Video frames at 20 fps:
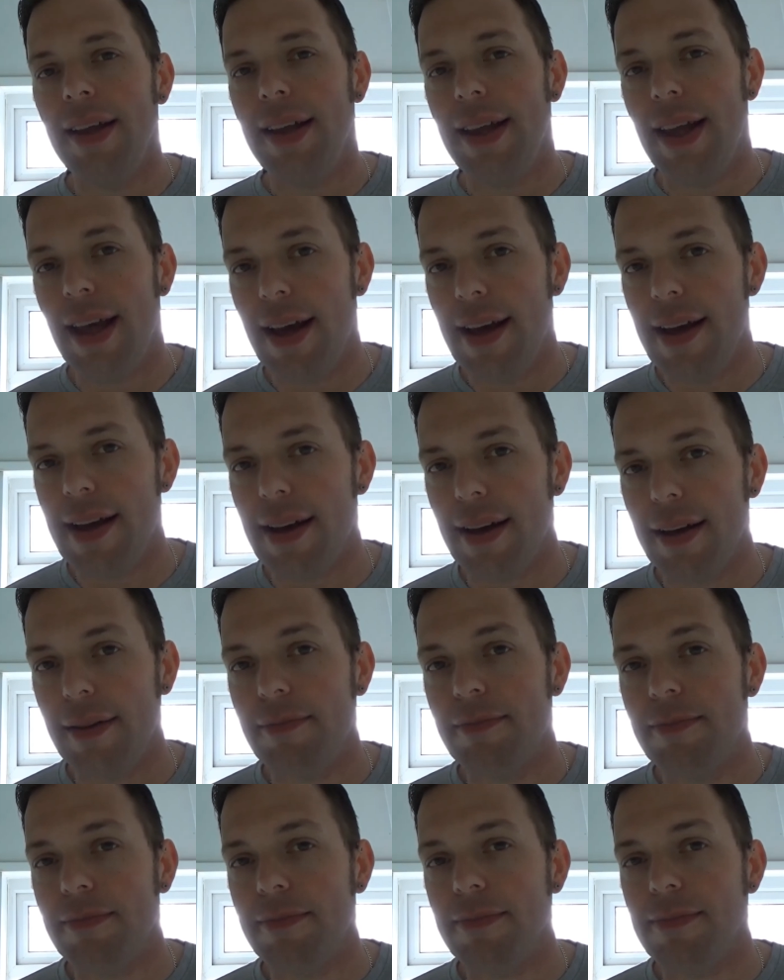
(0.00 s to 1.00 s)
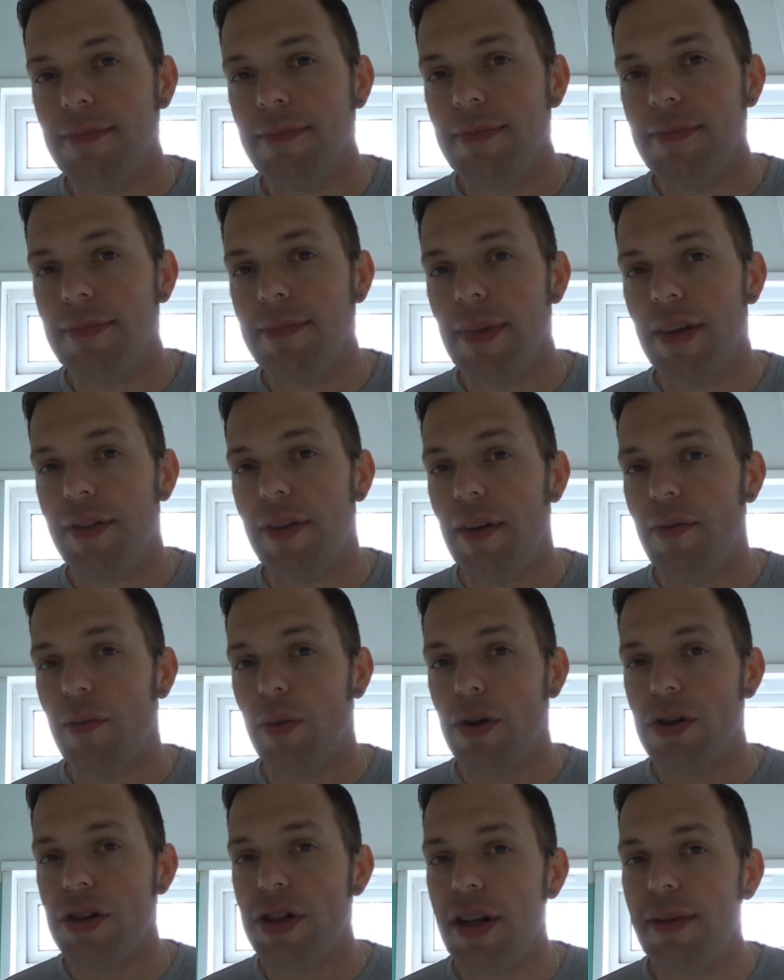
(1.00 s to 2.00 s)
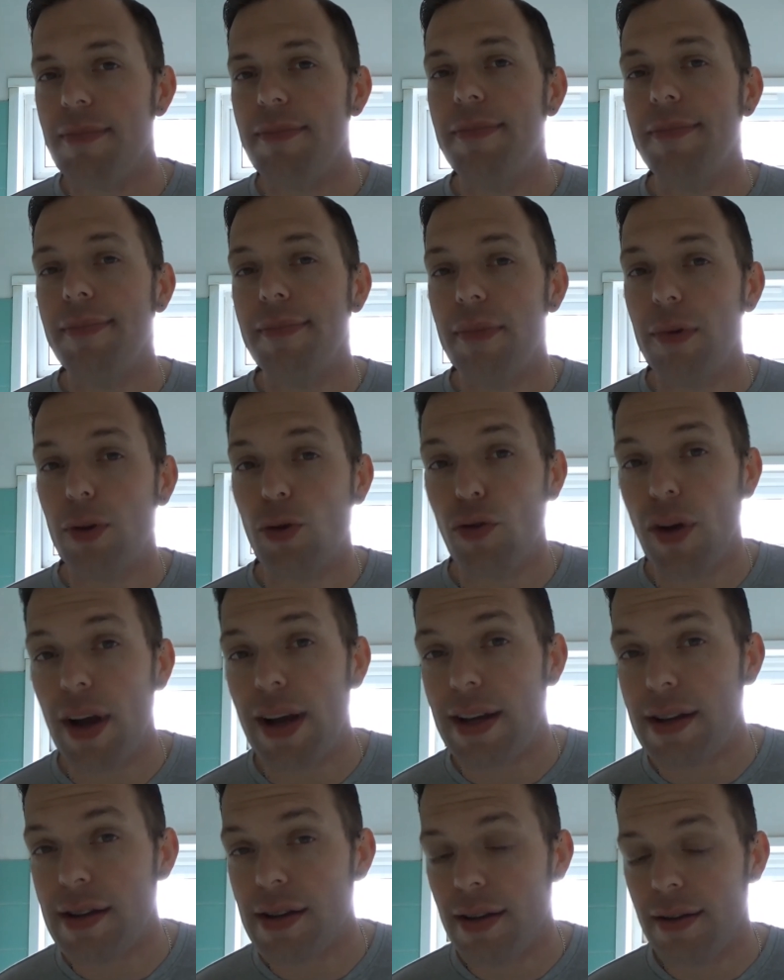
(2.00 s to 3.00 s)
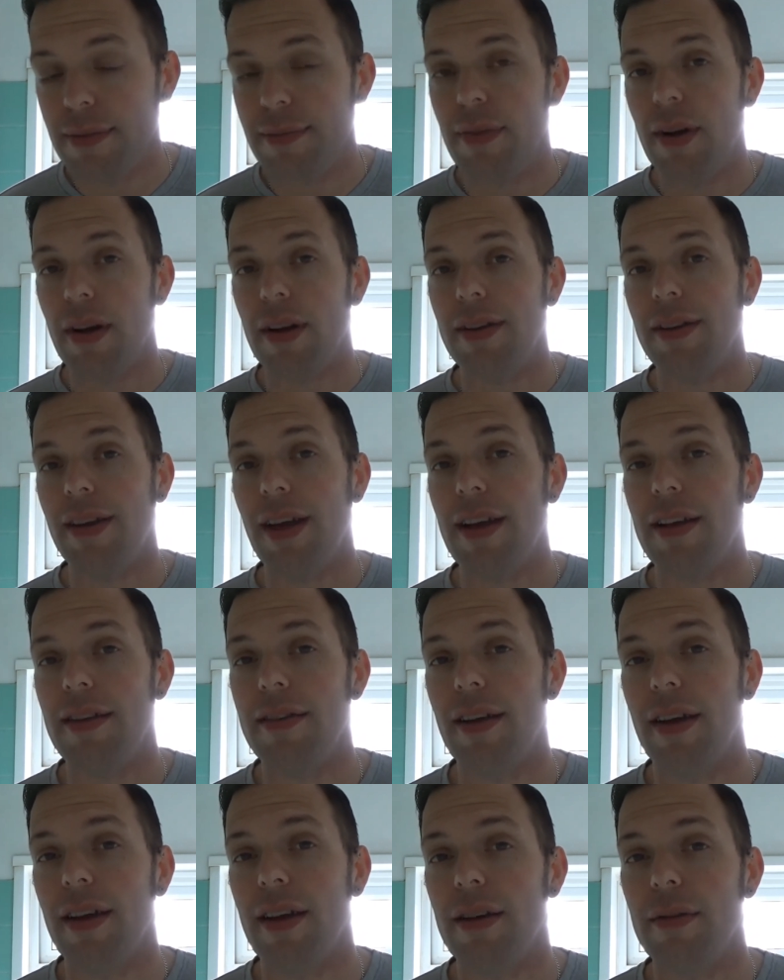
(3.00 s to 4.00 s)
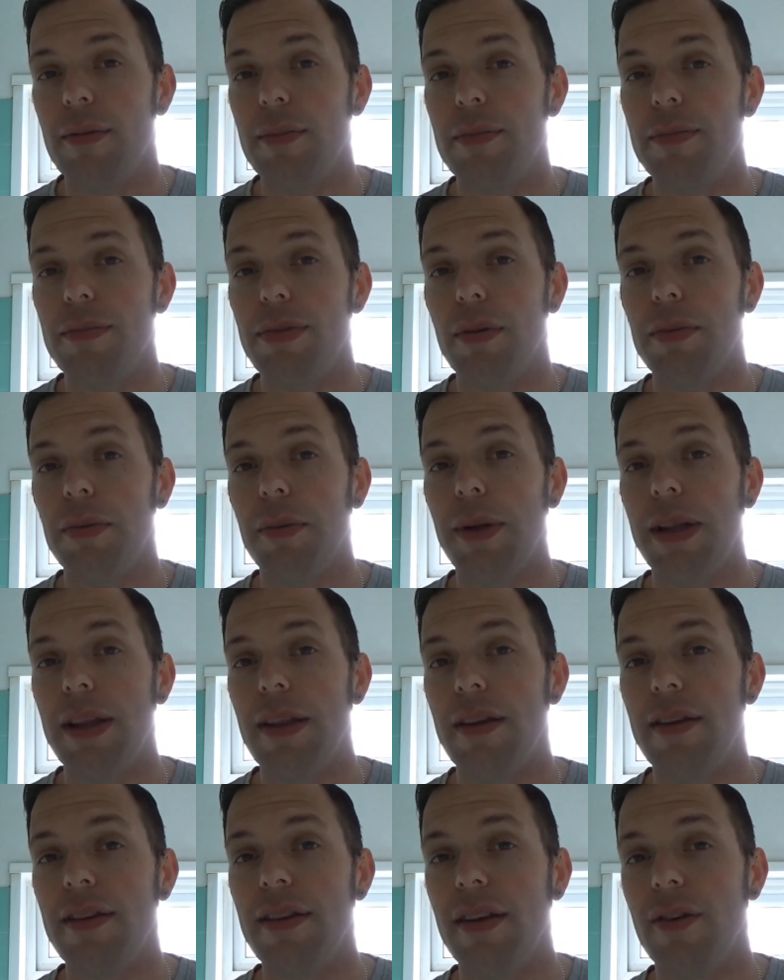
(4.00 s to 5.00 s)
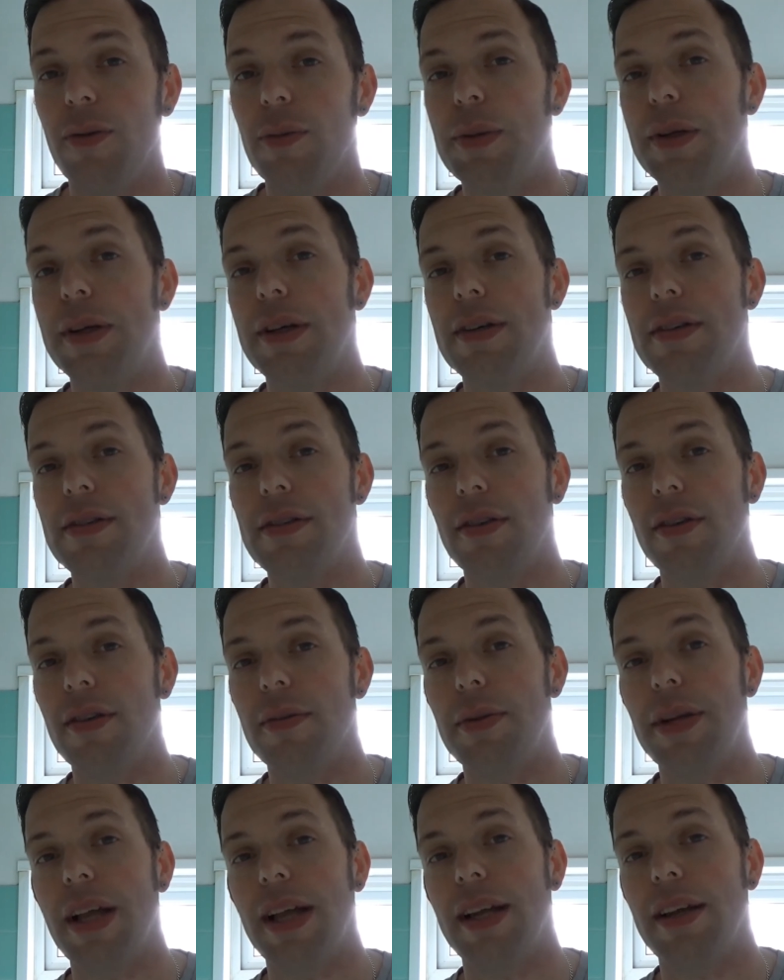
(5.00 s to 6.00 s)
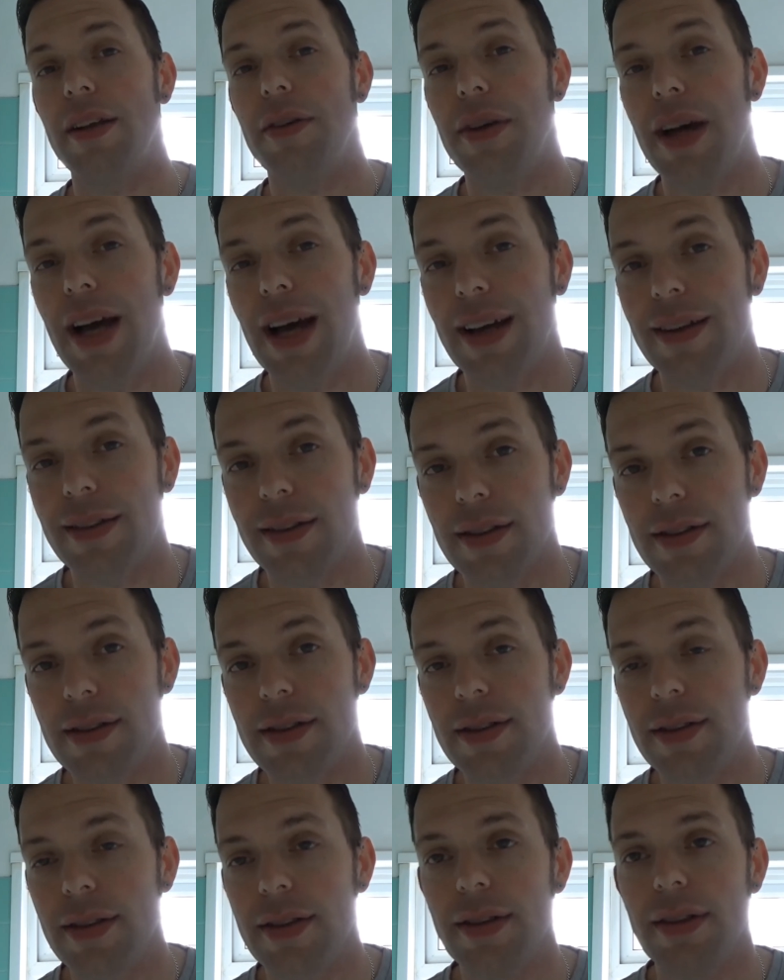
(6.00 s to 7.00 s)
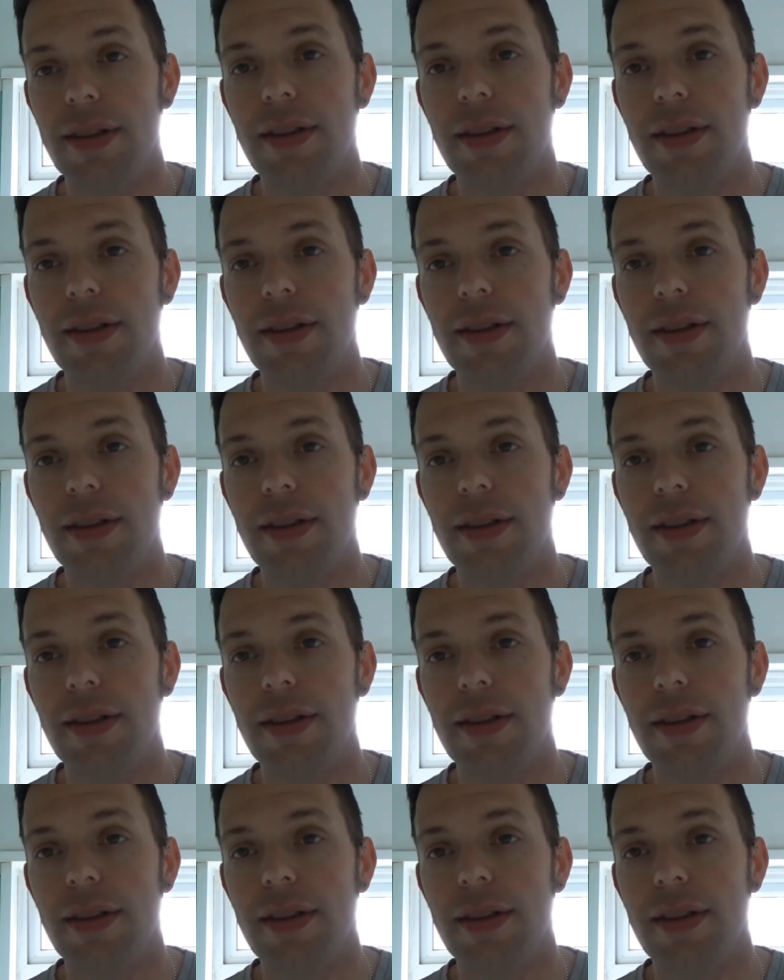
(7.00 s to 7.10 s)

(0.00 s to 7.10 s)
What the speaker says: Yeah. If you haven't watched it, it's great. I dare say I'm probably the single person on the planet who hadn't.